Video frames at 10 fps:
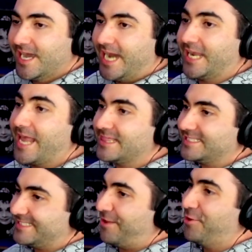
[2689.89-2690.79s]
I like the
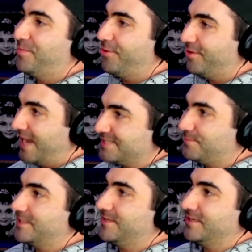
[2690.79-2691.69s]
slow burn
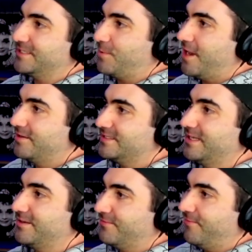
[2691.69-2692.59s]
aspect of it as well. It's
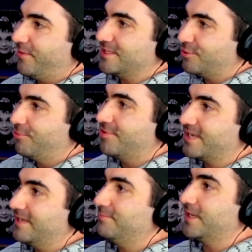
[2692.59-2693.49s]
very
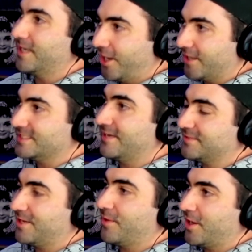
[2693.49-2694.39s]
talky, but a lot of stuff's
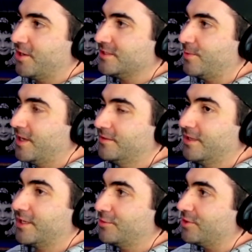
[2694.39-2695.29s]
going on as well. A
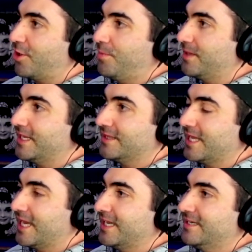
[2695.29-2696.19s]
lot of good comedy in there.